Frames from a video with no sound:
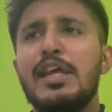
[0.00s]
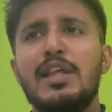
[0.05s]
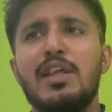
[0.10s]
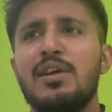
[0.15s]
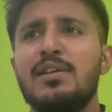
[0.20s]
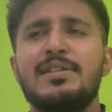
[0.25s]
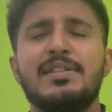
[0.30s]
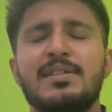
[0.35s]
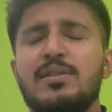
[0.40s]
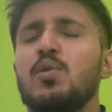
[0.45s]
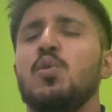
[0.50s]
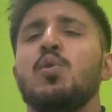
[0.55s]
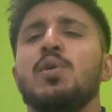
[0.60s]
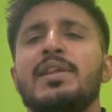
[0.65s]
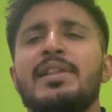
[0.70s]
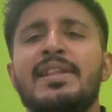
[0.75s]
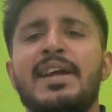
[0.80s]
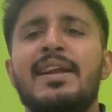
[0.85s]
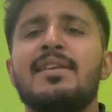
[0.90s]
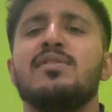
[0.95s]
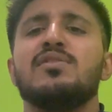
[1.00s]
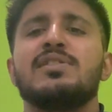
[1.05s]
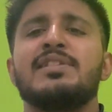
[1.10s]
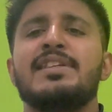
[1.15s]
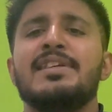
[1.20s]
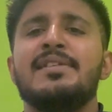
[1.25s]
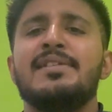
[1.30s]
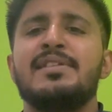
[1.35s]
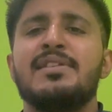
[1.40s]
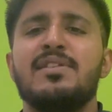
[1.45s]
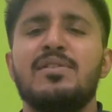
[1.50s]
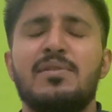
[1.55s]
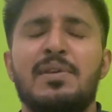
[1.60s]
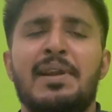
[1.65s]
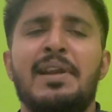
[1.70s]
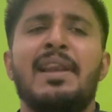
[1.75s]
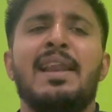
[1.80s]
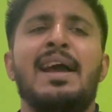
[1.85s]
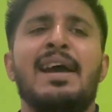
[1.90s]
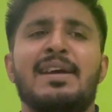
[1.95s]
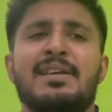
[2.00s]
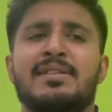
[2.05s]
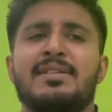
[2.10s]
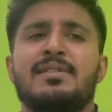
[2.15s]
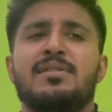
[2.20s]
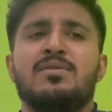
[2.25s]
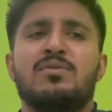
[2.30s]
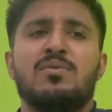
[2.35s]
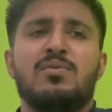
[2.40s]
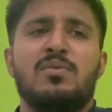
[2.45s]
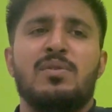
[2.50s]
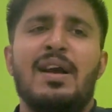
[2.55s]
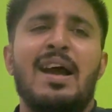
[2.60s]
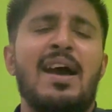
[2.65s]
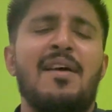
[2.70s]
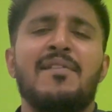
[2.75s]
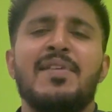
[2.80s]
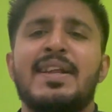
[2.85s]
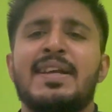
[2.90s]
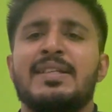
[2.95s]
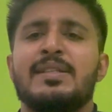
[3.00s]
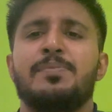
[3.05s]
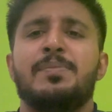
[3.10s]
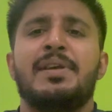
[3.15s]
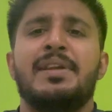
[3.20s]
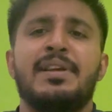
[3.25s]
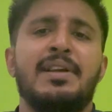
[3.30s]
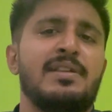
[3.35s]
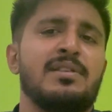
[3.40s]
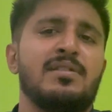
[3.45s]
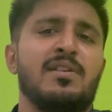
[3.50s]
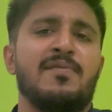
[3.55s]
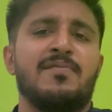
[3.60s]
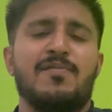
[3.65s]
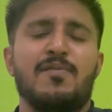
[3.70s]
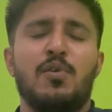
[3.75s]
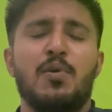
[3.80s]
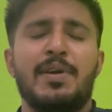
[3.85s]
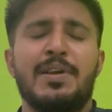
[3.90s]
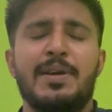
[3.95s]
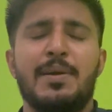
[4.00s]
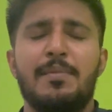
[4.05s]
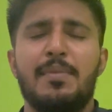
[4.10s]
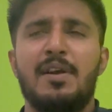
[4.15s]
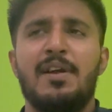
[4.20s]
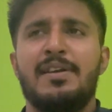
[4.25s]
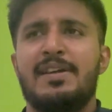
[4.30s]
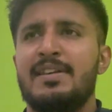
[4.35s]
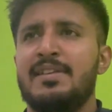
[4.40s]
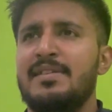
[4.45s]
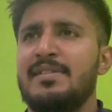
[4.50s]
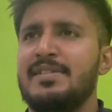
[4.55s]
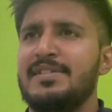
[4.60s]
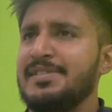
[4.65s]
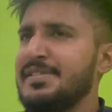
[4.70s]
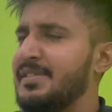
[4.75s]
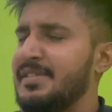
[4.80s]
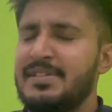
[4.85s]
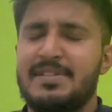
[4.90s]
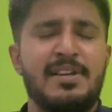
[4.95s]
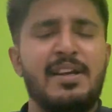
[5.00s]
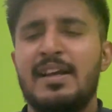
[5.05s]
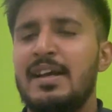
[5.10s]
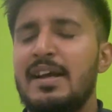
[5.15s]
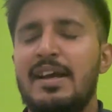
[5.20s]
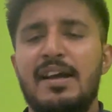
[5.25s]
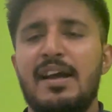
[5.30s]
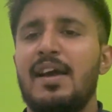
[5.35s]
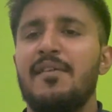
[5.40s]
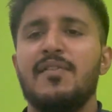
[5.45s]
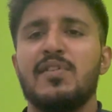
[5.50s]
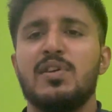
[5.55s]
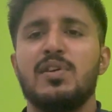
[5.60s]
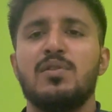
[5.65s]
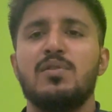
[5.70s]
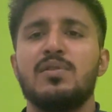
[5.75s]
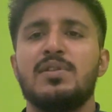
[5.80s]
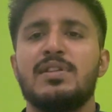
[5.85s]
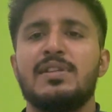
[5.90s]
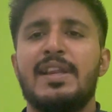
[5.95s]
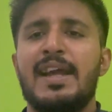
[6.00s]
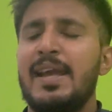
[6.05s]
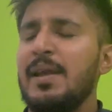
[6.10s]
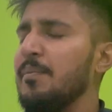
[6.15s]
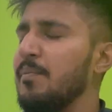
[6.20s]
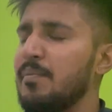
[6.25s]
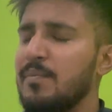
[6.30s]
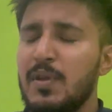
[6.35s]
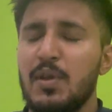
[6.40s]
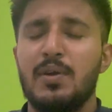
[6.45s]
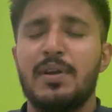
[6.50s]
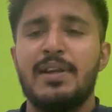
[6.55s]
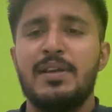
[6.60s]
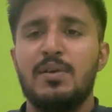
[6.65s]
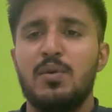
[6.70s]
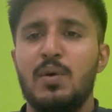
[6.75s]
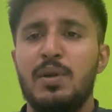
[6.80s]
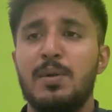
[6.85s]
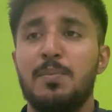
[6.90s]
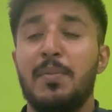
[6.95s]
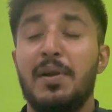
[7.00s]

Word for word: you're just going there to chill, to relax, to have an experience of going abroad and just having a good time, you can do it.